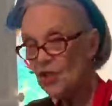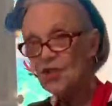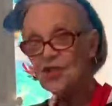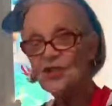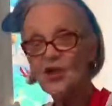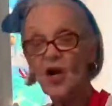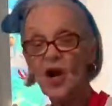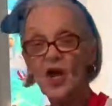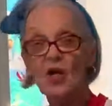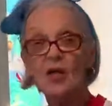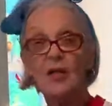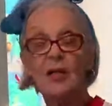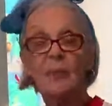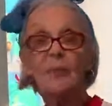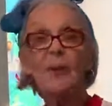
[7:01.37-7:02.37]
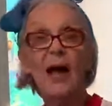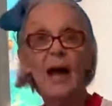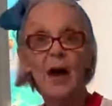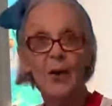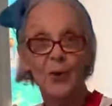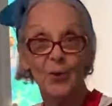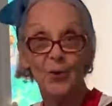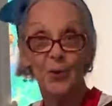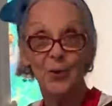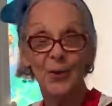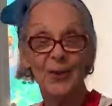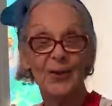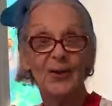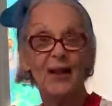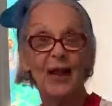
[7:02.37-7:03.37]
chocolate powder,
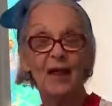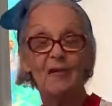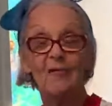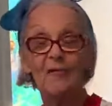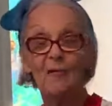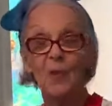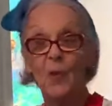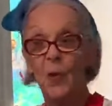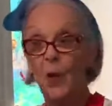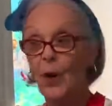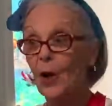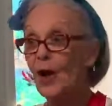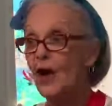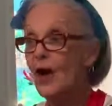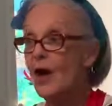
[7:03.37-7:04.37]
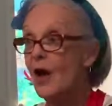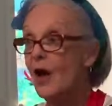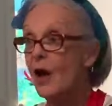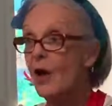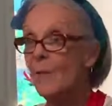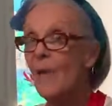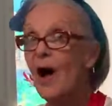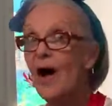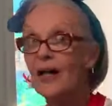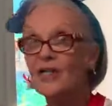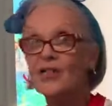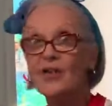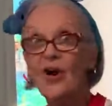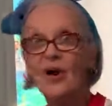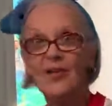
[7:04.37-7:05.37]
like for hot
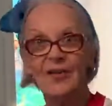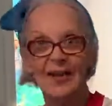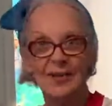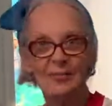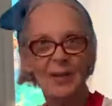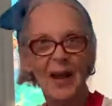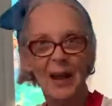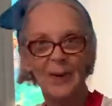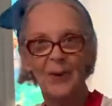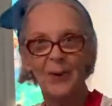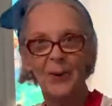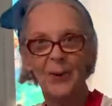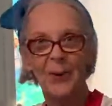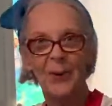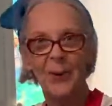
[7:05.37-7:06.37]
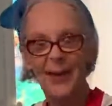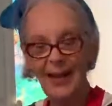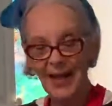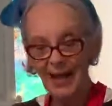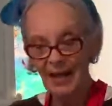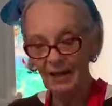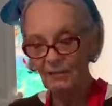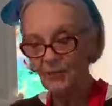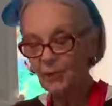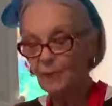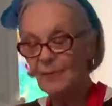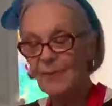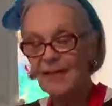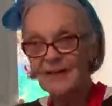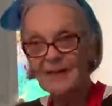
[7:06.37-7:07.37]
chocolate powder. If you
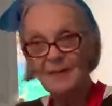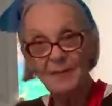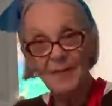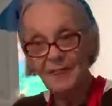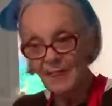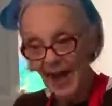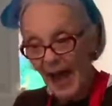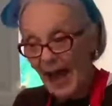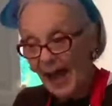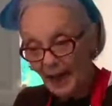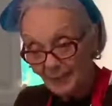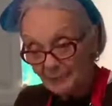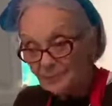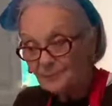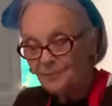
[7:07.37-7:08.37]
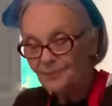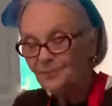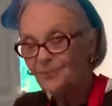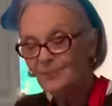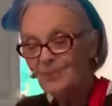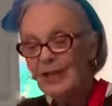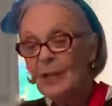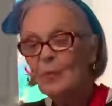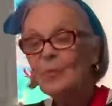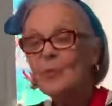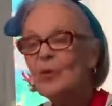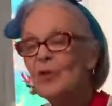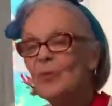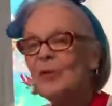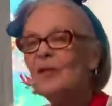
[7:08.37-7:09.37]
mix them in that and put
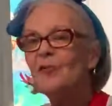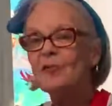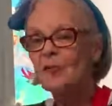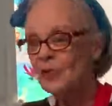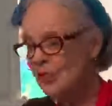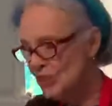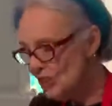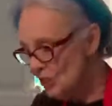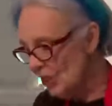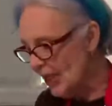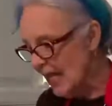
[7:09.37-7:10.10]
them in the fridge,